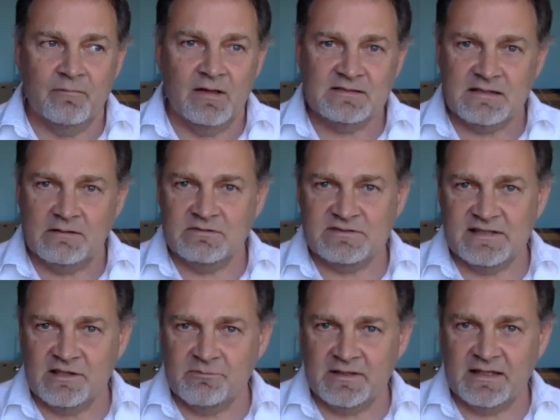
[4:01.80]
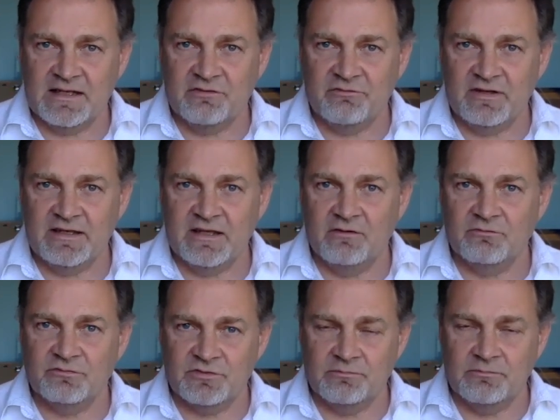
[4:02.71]
As I was saying at the beginning of the video,
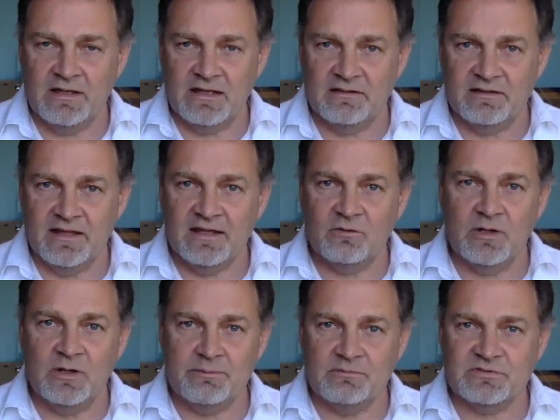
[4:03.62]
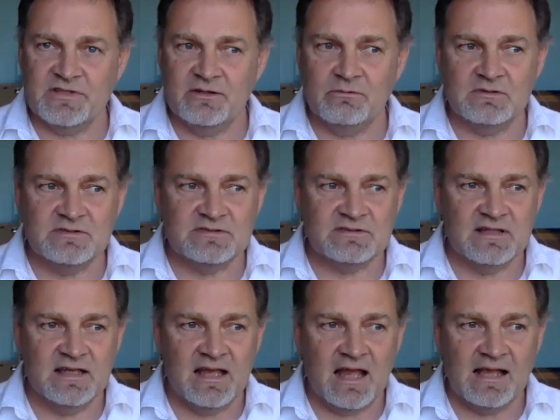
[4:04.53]
to me, the equilibrium sequence
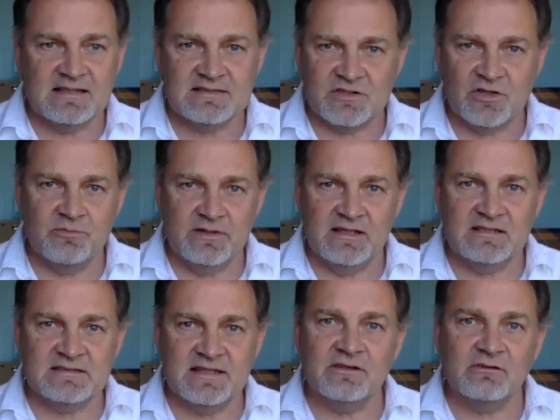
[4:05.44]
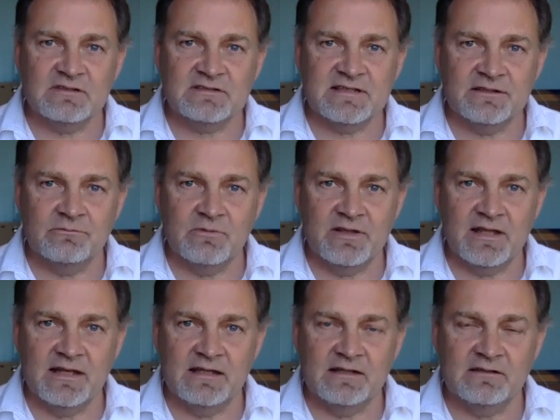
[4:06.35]
has so many secrets hidden
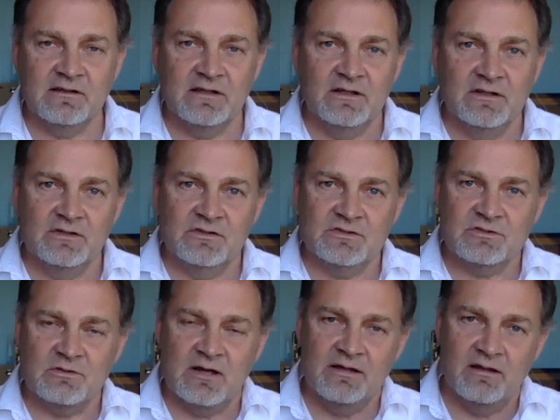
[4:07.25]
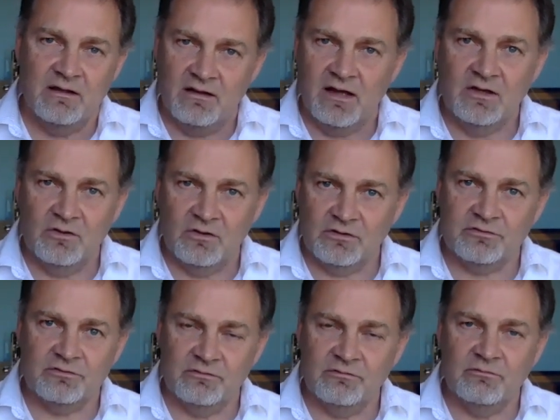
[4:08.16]
within it. So I looked
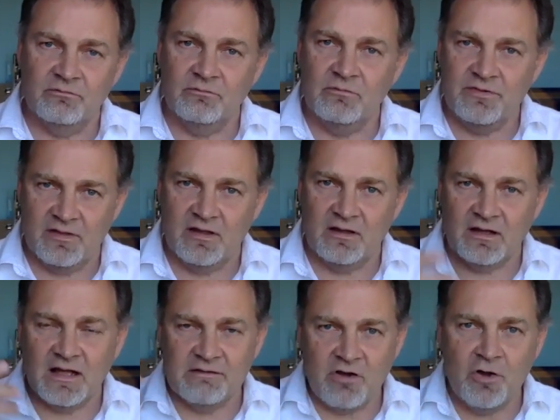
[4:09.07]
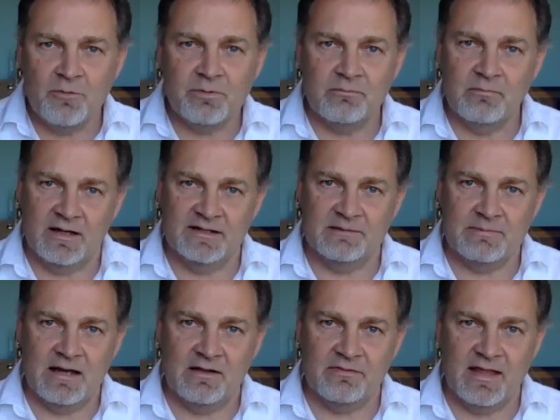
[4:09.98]
with a kind of open mind
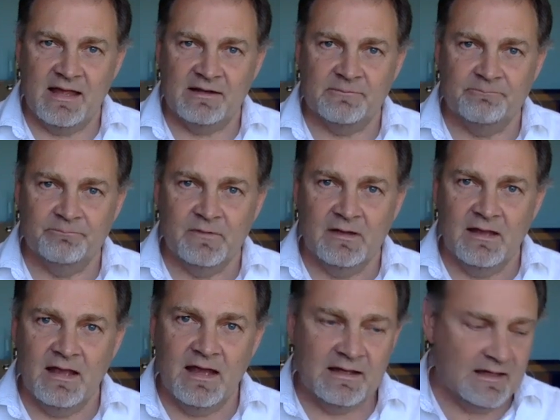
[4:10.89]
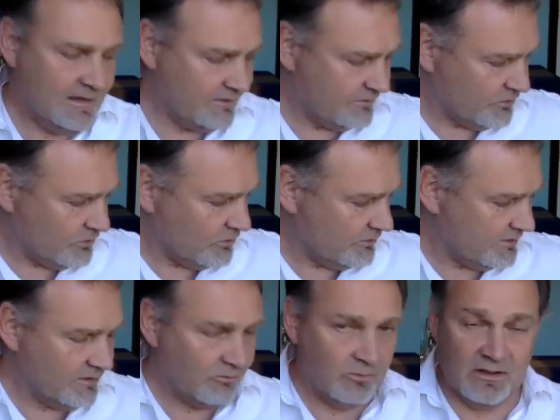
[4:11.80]
about that. And I thought
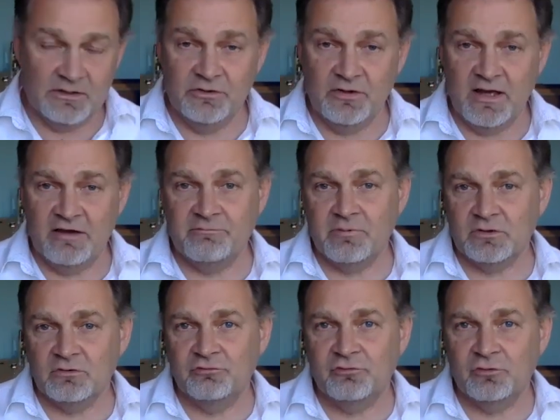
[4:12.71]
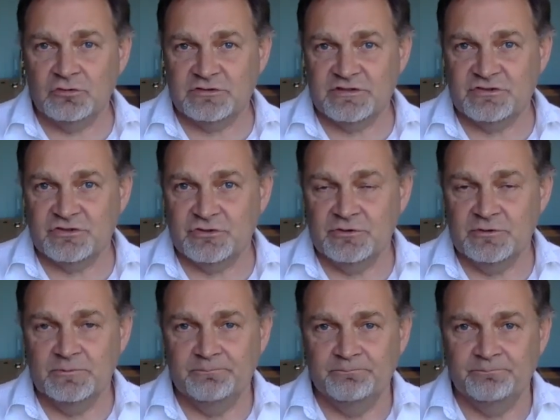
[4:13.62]
that, well, you have bottle 42,